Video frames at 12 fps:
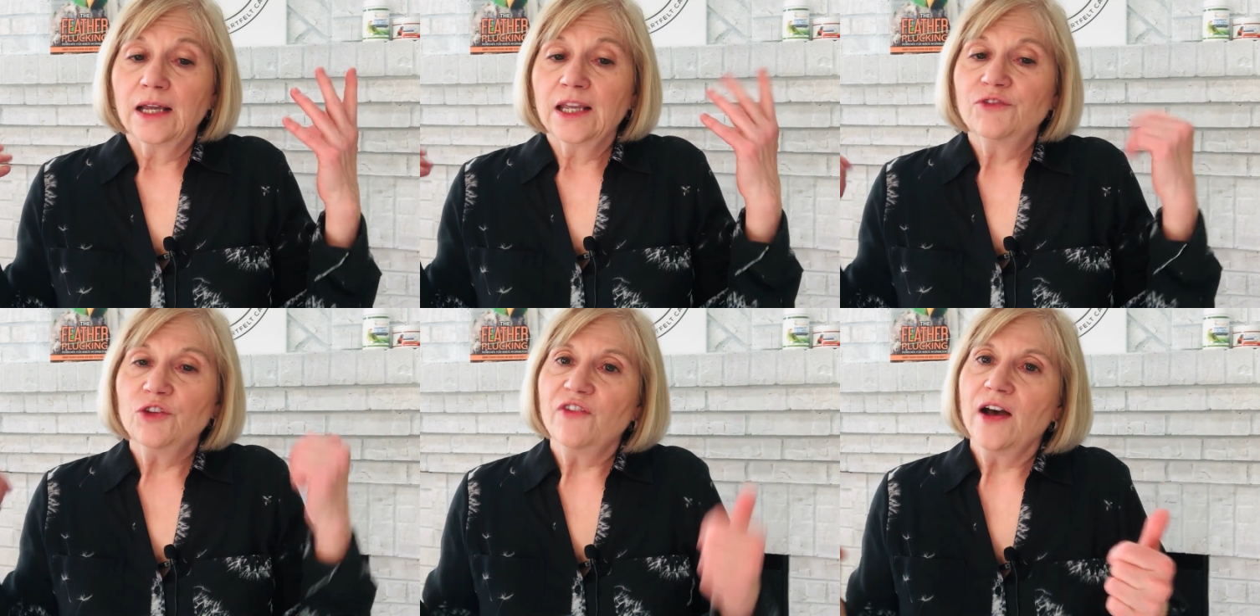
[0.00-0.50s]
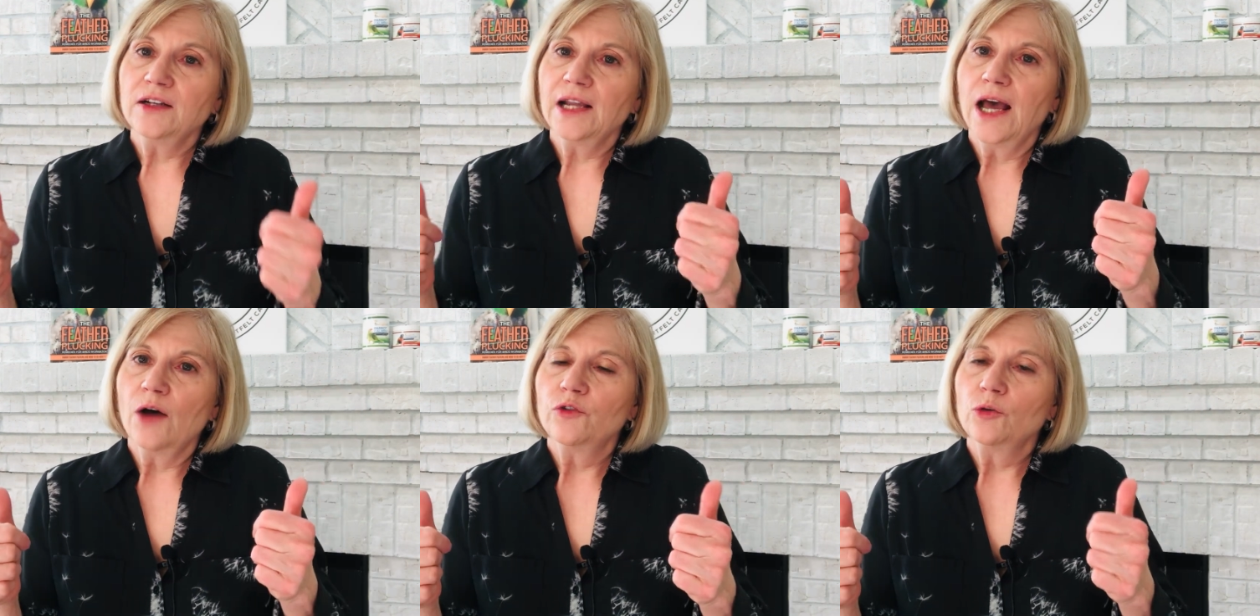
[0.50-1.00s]
if you found it
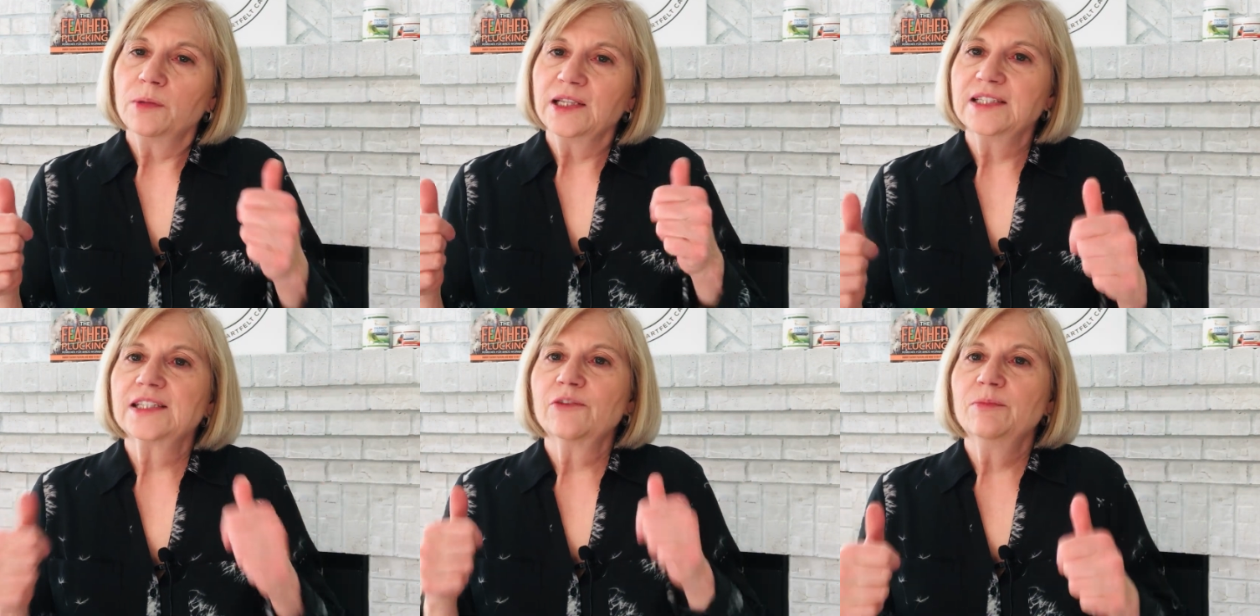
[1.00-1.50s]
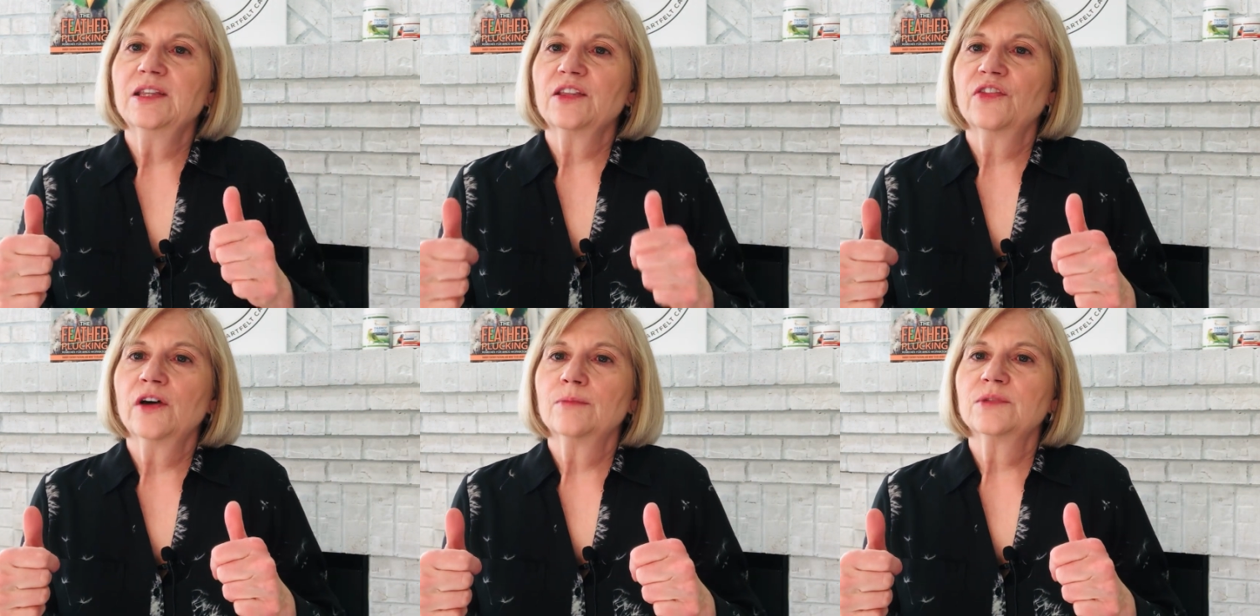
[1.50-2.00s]
helpful, please give me the
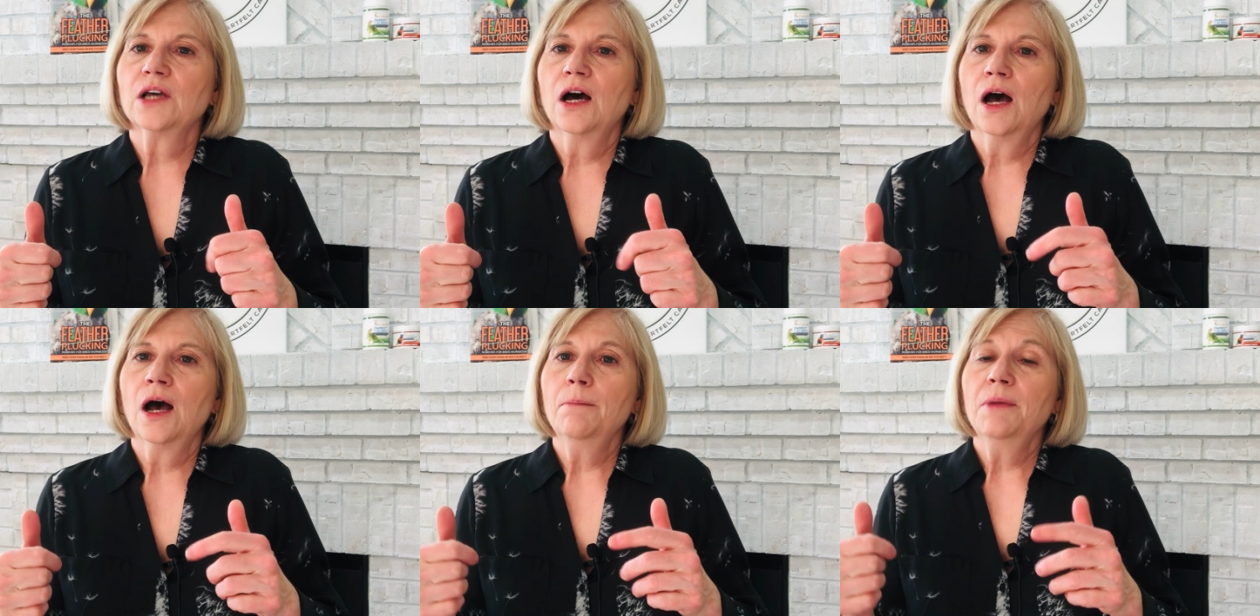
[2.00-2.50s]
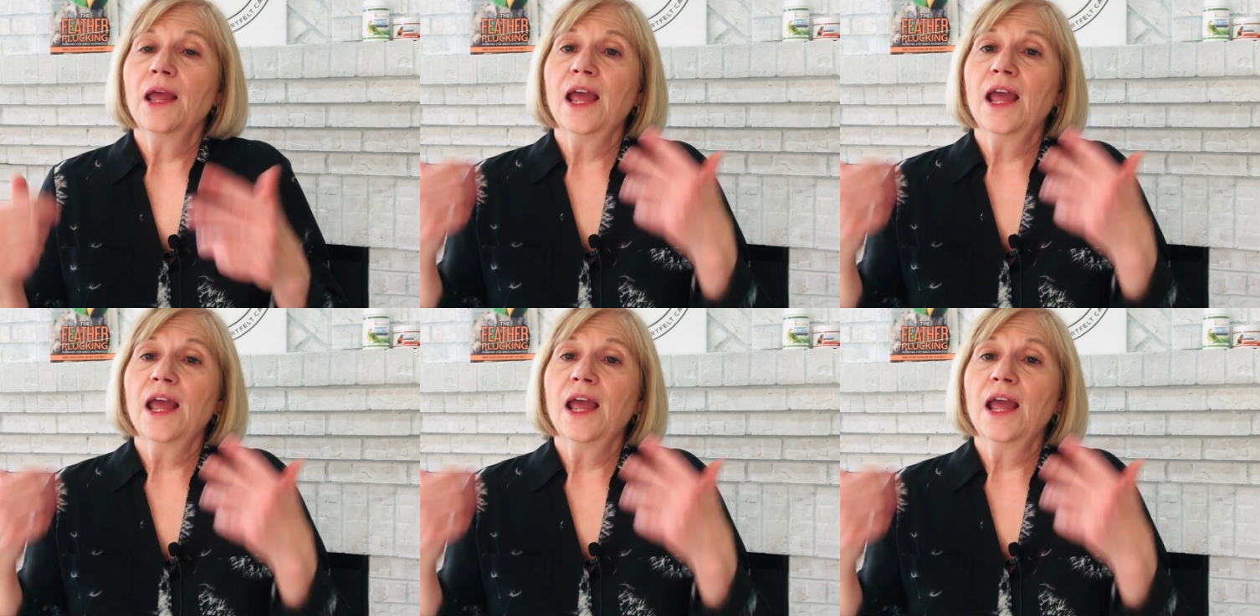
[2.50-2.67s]
thumbs up